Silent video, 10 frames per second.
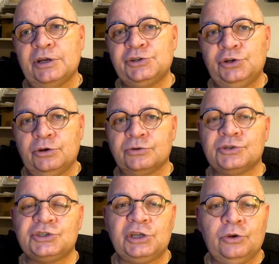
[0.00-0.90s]
as you can
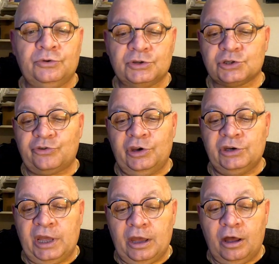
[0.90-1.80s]
see on the screen
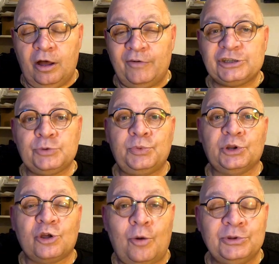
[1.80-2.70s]
now, I've actually put
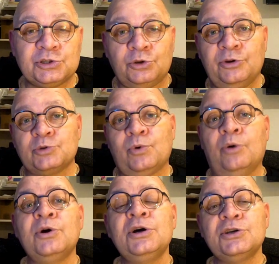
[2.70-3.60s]
the comments on there as
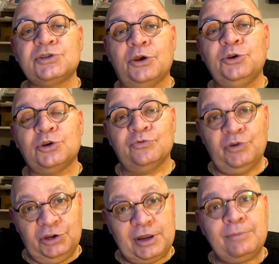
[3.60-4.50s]
well, so you can
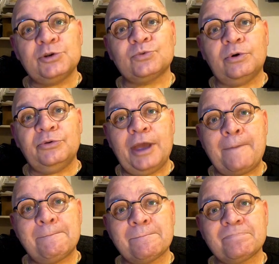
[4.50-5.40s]
read them as well.
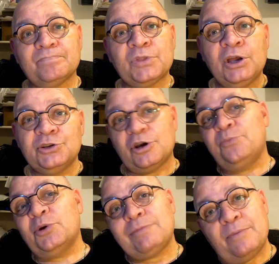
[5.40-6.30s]
Yeah, so I'll
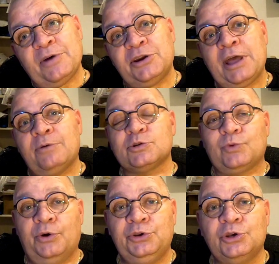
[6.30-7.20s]
put them up there now as
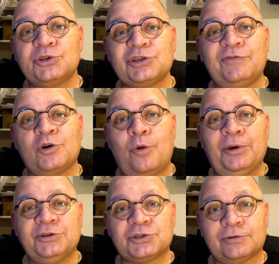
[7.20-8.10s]
well, and you can see the
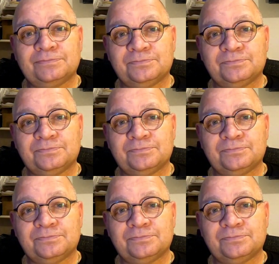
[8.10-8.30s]
comments.